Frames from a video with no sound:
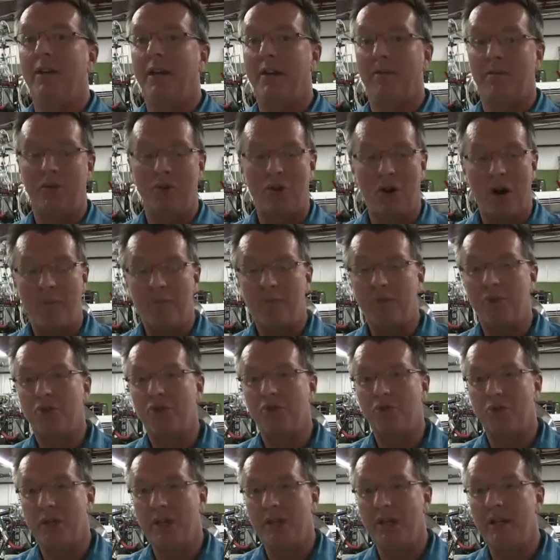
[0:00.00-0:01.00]
If you're off the
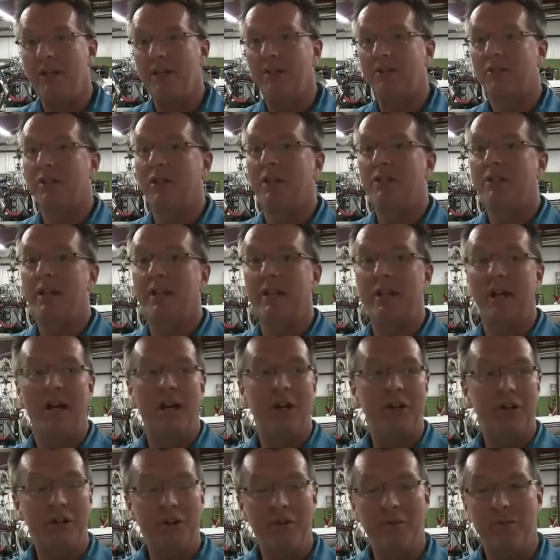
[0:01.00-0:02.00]
street, it's going to take
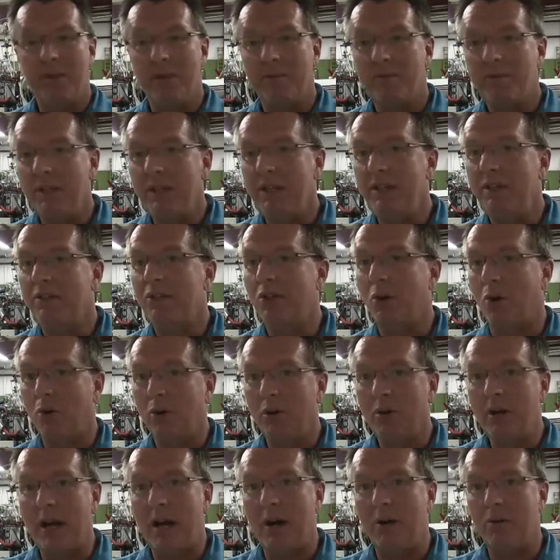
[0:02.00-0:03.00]
150
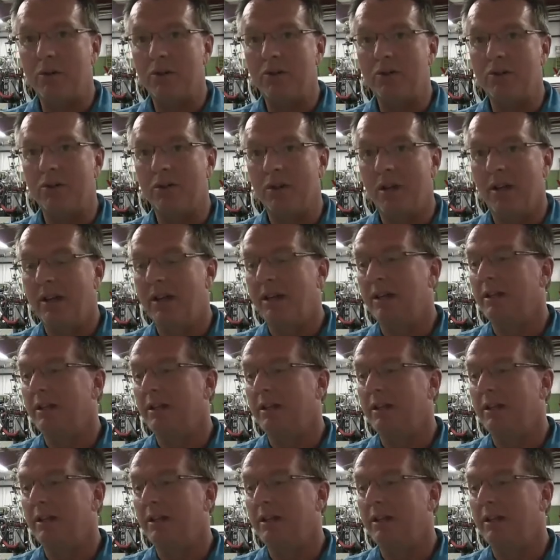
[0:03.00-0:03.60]
total hours.